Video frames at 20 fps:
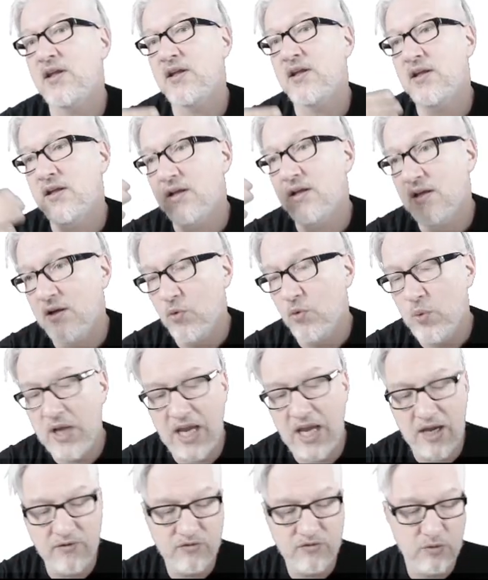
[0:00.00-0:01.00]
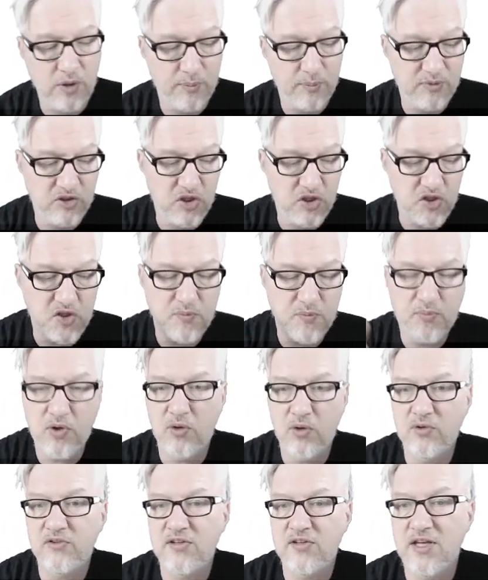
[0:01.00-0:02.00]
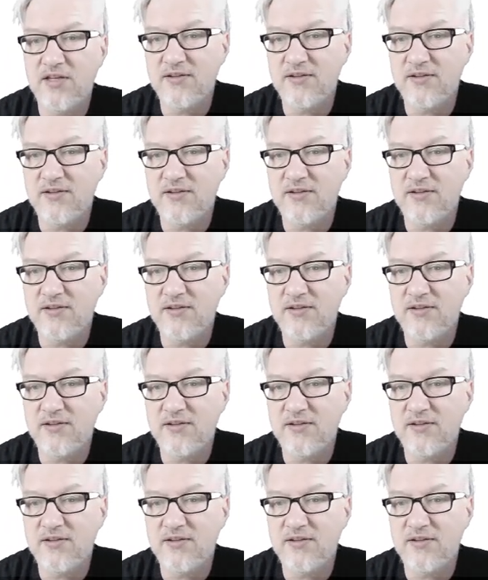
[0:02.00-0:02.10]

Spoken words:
We have the repetition process,